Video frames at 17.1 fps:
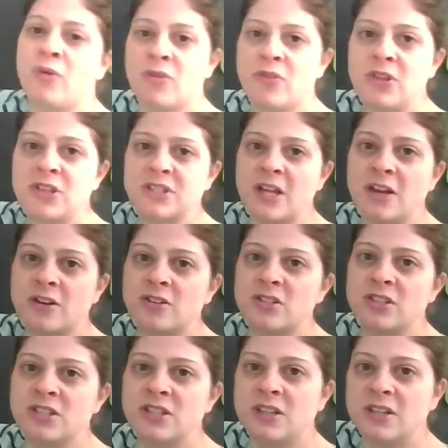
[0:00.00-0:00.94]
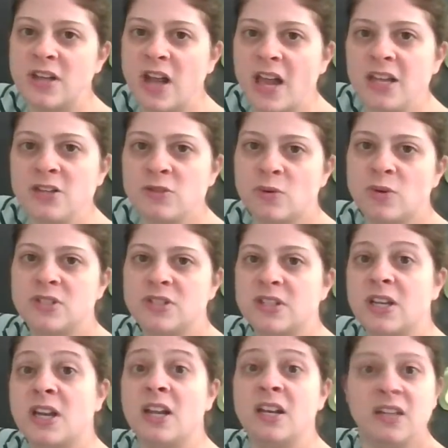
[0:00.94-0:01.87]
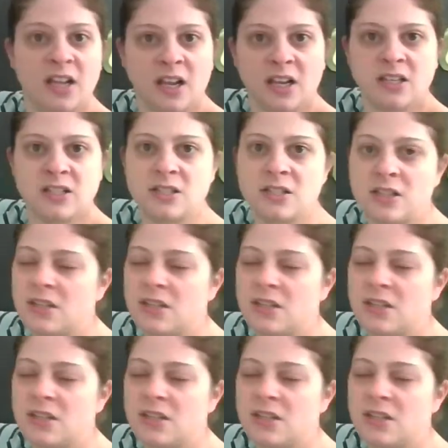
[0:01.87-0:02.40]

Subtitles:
of these letters. Night was knikt,